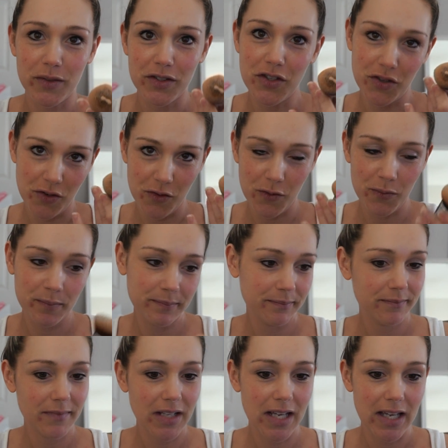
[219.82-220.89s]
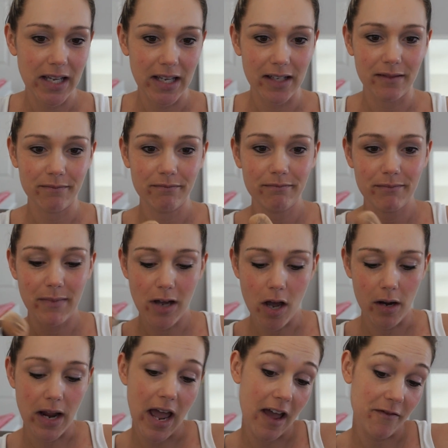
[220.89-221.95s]
2 and
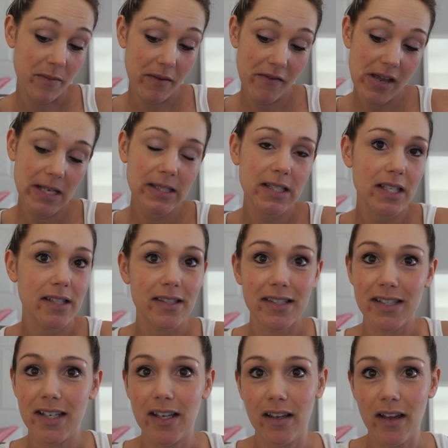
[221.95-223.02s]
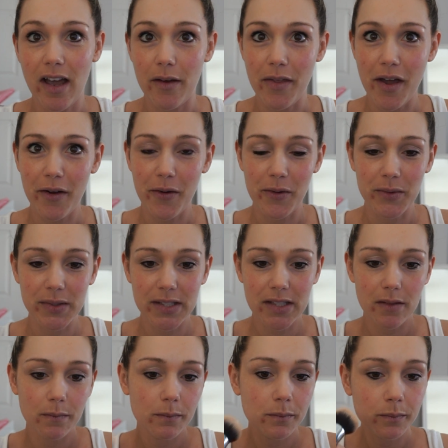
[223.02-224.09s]
on half my face and see how that goes.